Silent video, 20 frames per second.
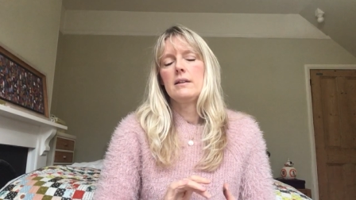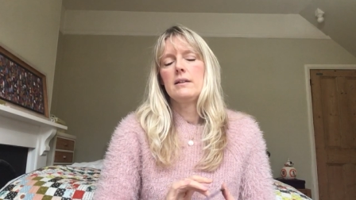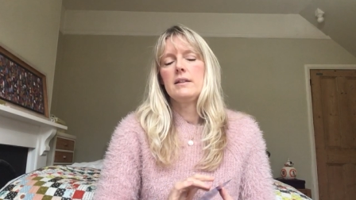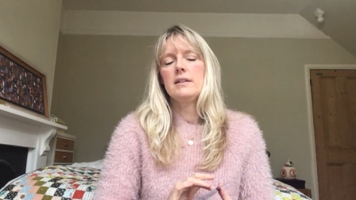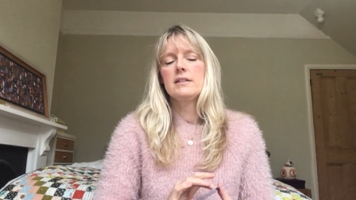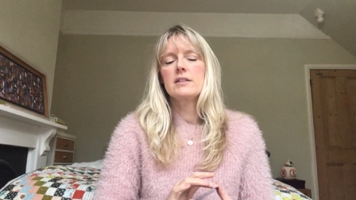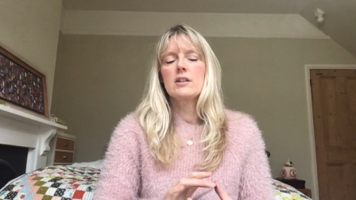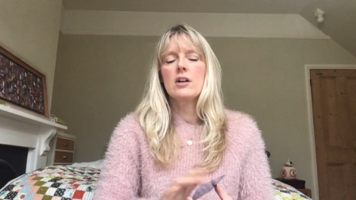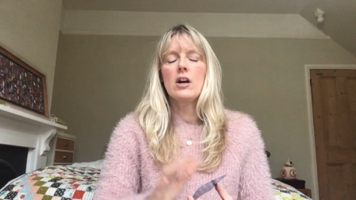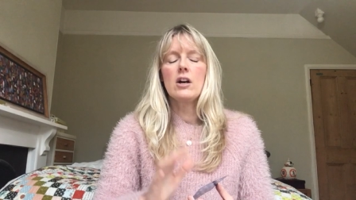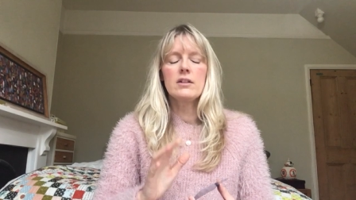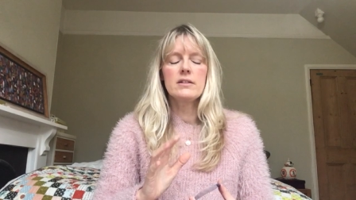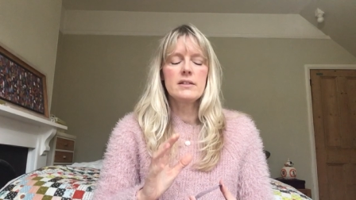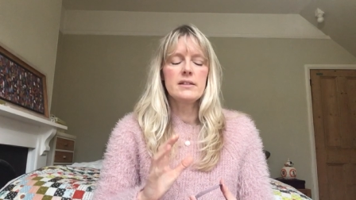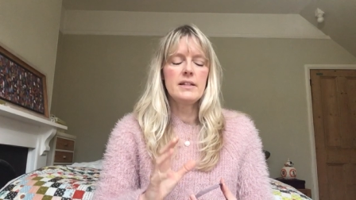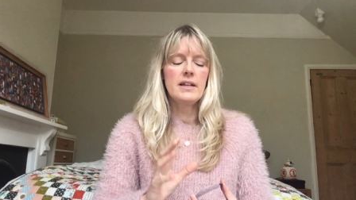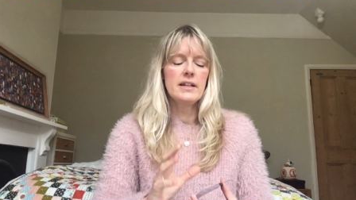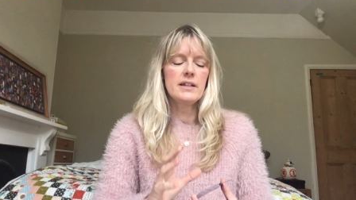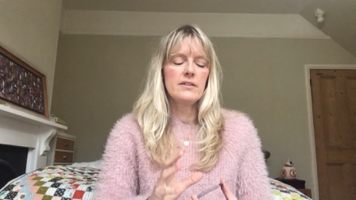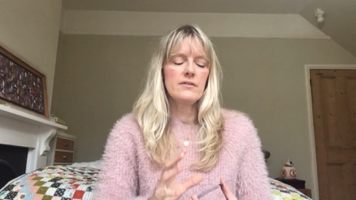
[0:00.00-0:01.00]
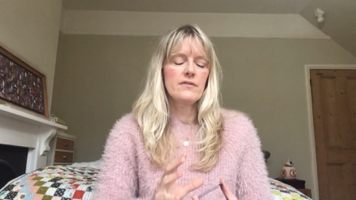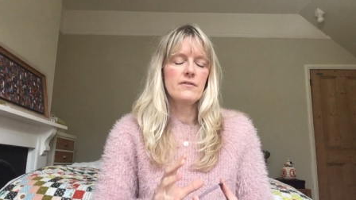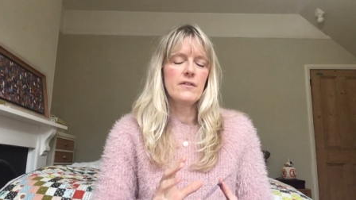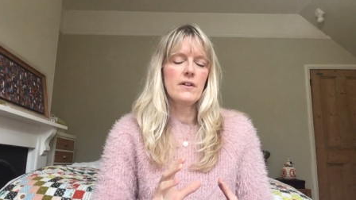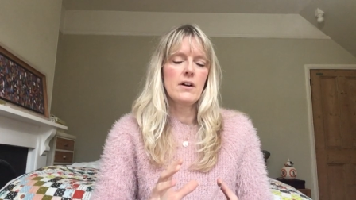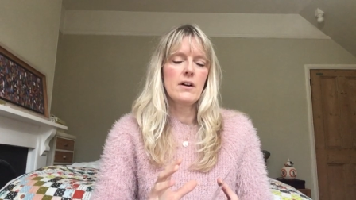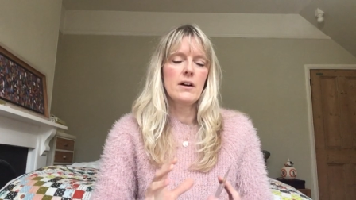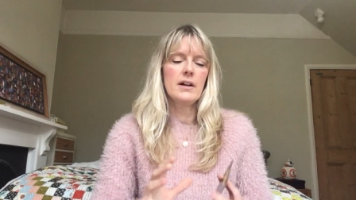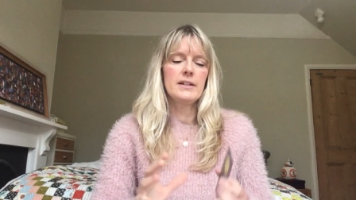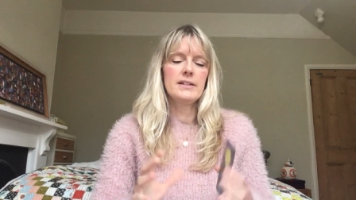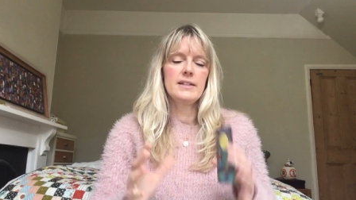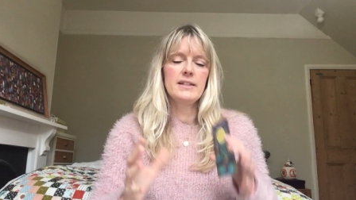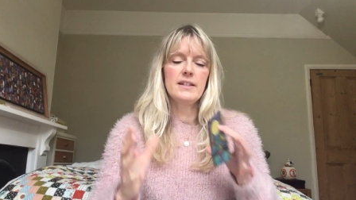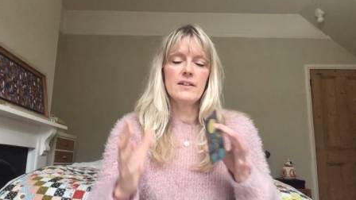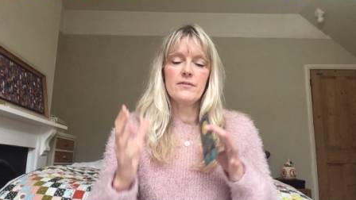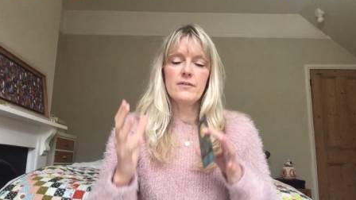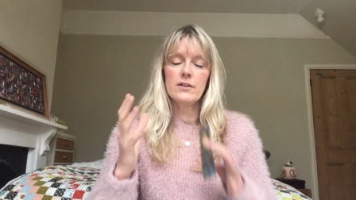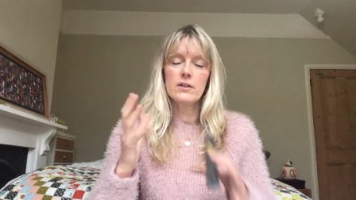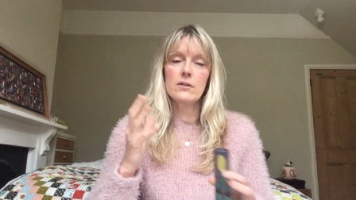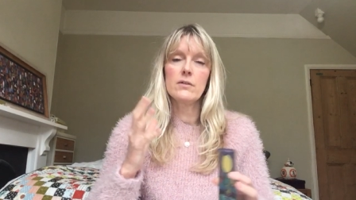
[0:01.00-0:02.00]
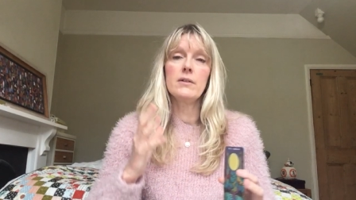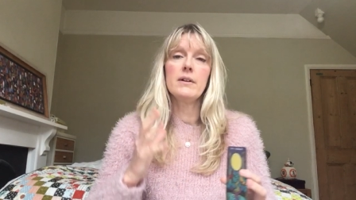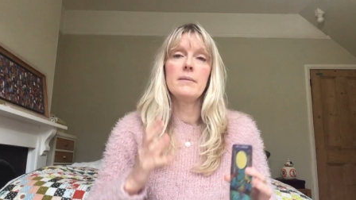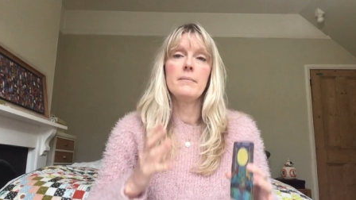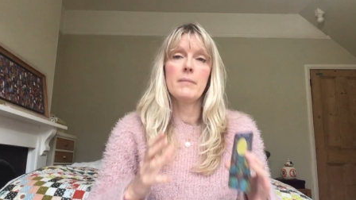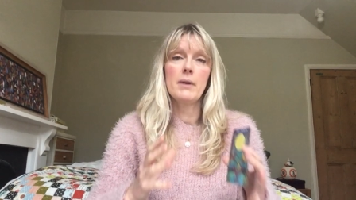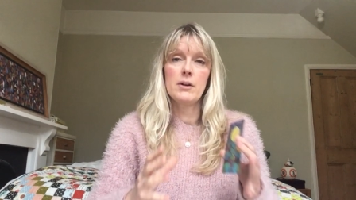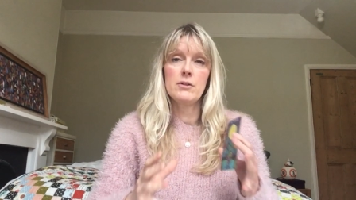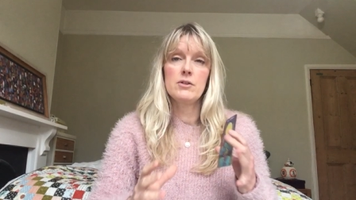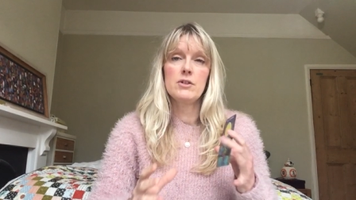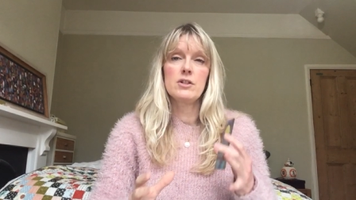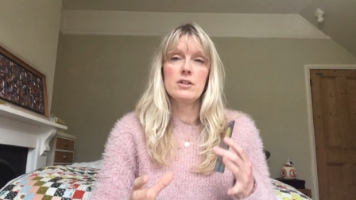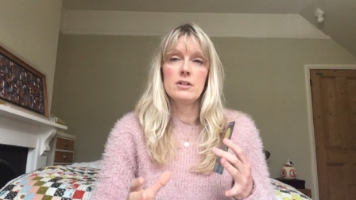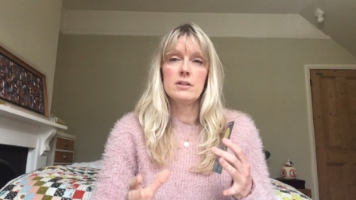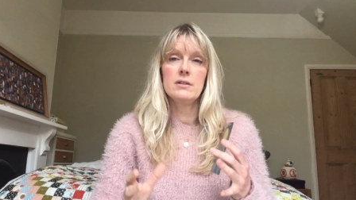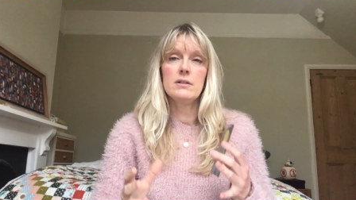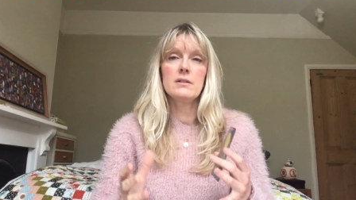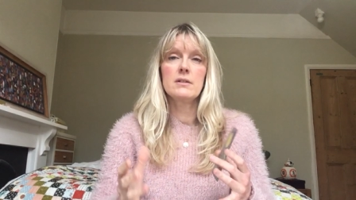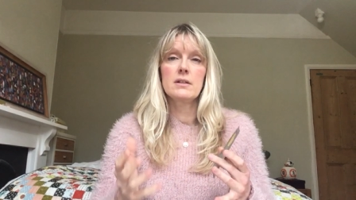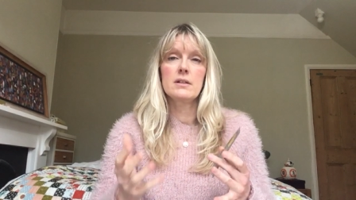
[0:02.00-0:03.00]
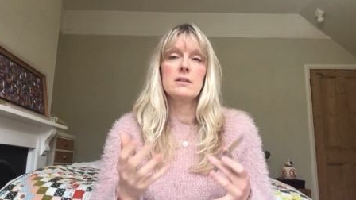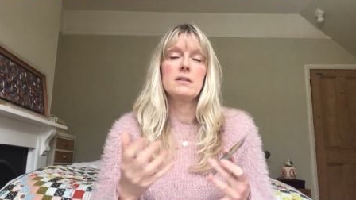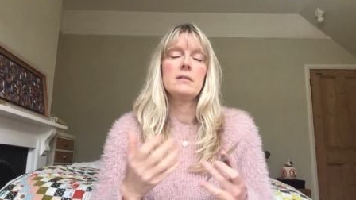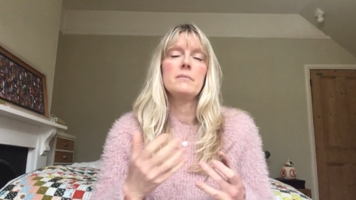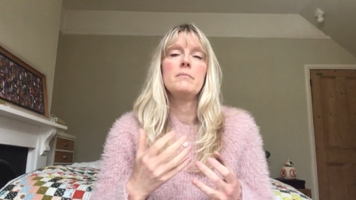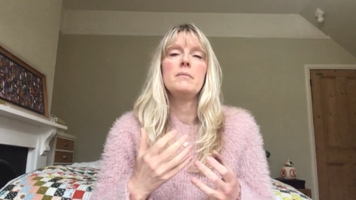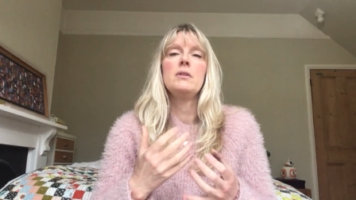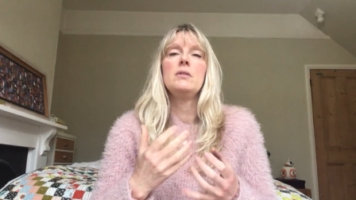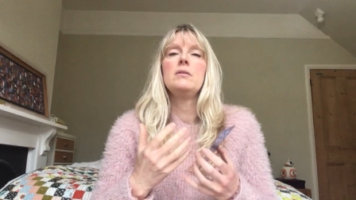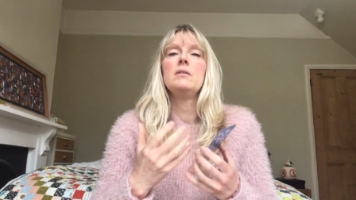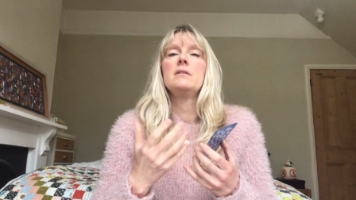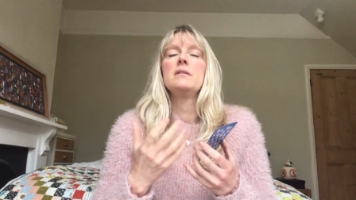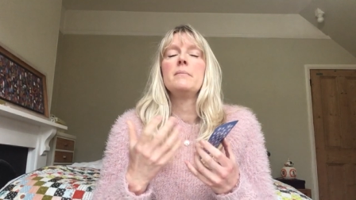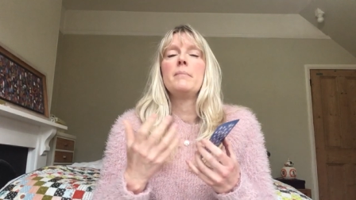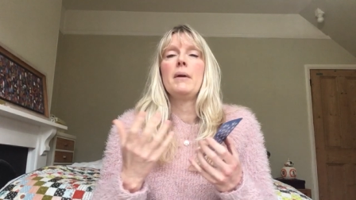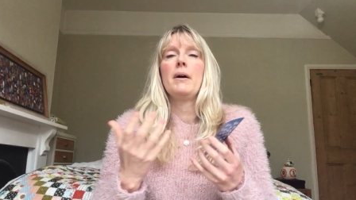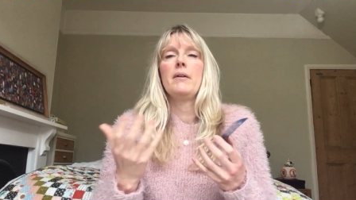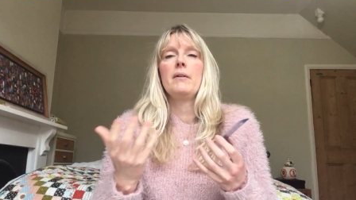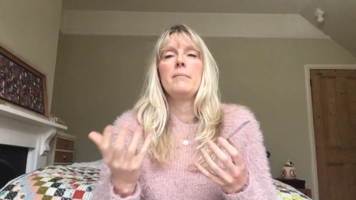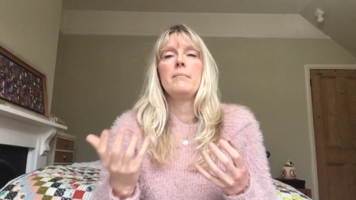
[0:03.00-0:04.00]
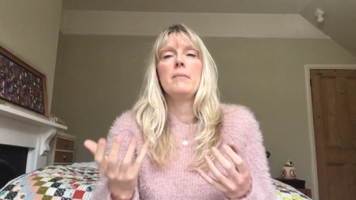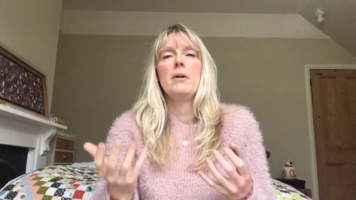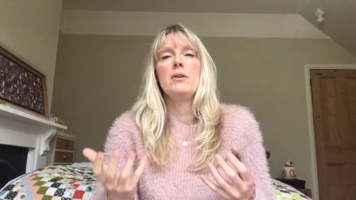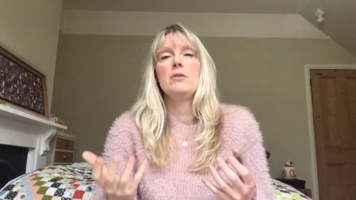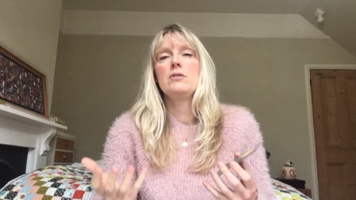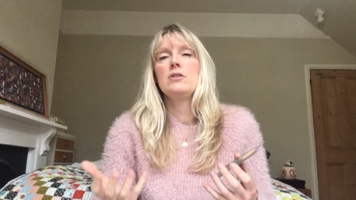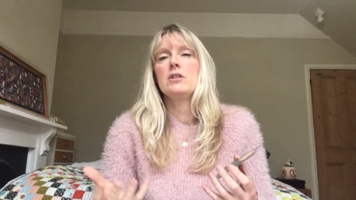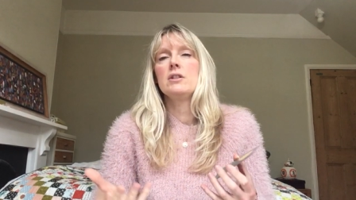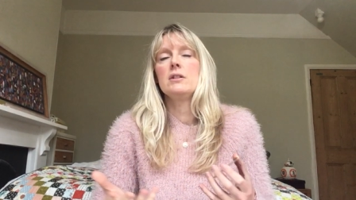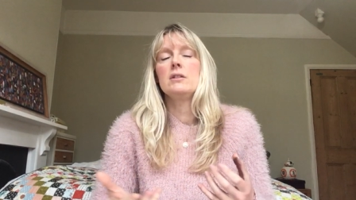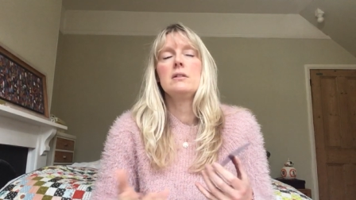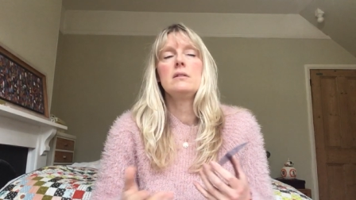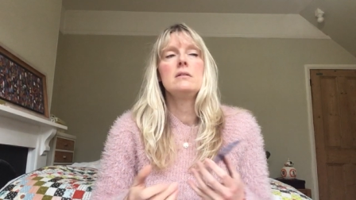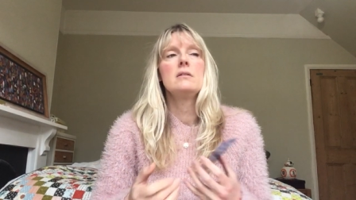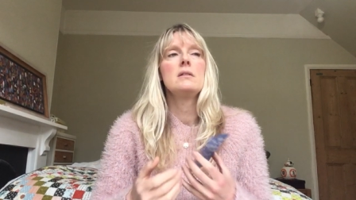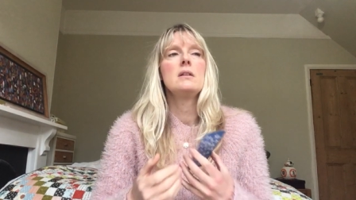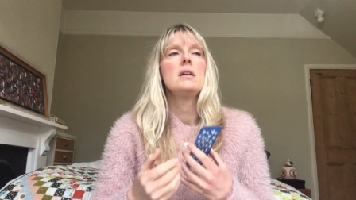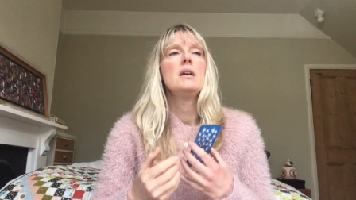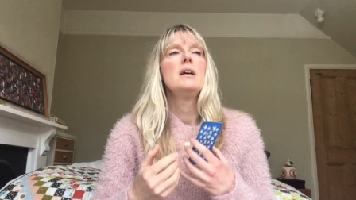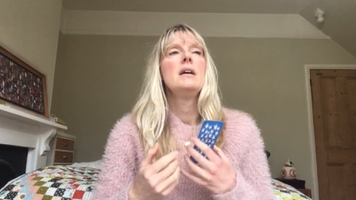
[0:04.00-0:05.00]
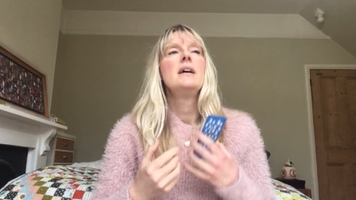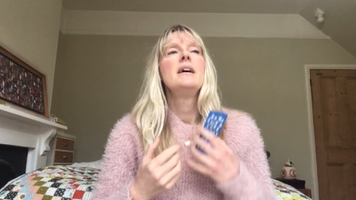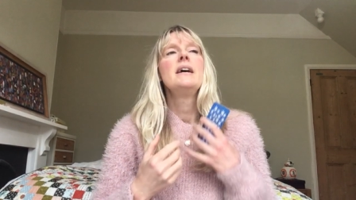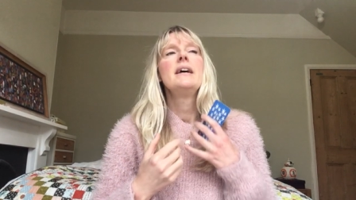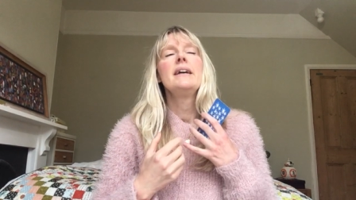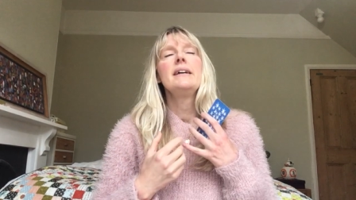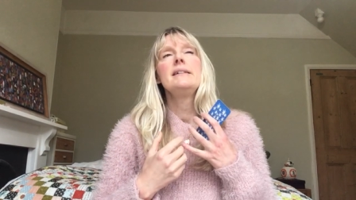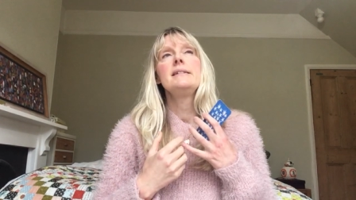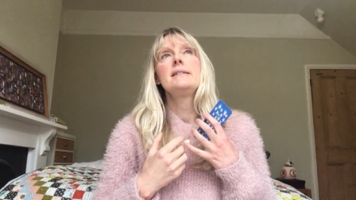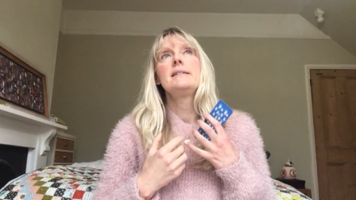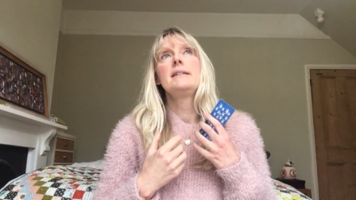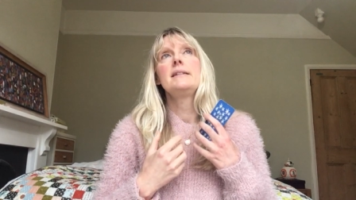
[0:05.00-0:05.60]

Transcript: this card signifies difficult emotions because the moon is about emotions. It